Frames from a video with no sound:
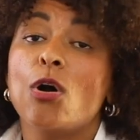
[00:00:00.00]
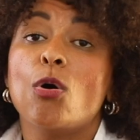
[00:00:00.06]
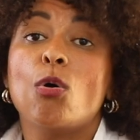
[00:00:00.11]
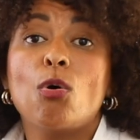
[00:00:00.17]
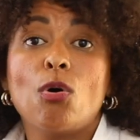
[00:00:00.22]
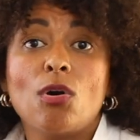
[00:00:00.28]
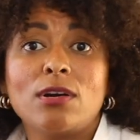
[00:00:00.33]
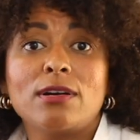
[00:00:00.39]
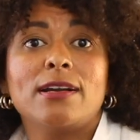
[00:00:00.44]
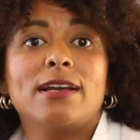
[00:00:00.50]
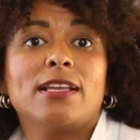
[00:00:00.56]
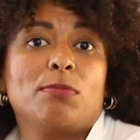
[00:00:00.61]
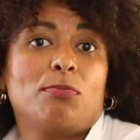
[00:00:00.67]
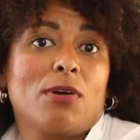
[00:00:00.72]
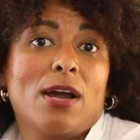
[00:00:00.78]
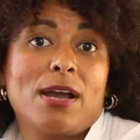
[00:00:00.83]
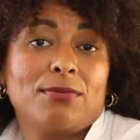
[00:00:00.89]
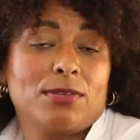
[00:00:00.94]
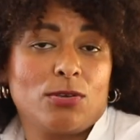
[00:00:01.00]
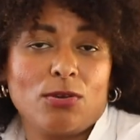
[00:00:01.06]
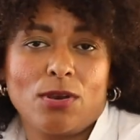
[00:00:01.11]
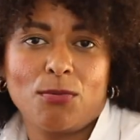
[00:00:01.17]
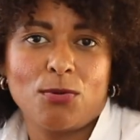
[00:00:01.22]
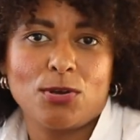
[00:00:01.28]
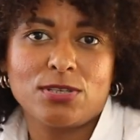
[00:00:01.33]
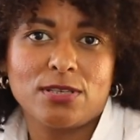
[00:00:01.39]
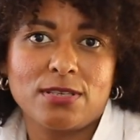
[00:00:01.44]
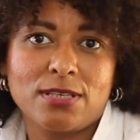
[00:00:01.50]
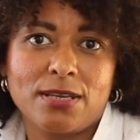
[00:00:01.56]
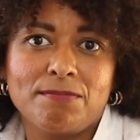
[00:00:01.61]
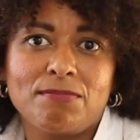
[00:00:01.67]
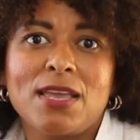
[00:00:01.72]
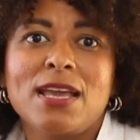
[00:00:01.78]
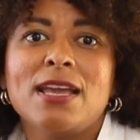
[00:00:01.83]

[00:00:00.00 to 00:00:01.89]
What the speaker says: or at private university.